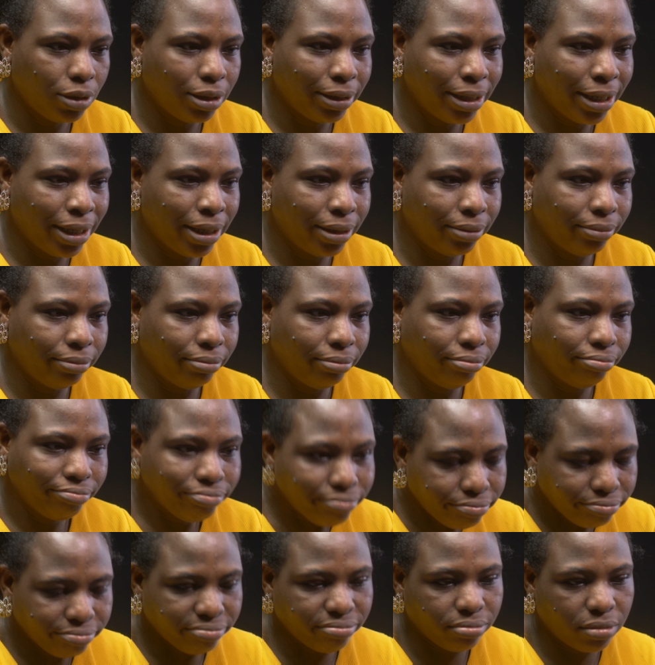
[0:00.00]
Then
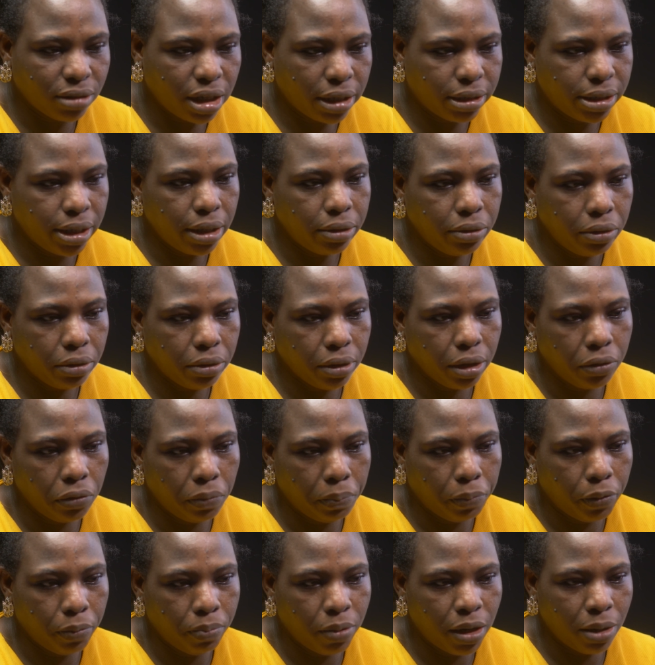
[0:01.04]
I said, okay, no
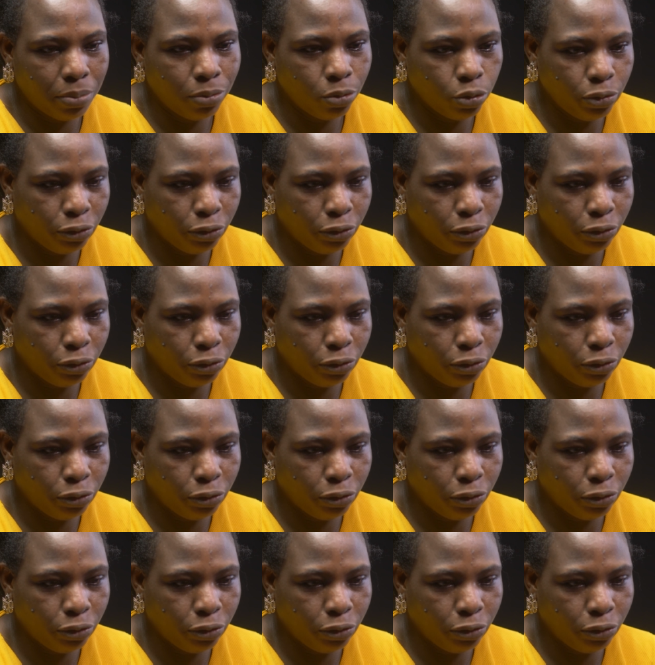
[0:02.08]
problem.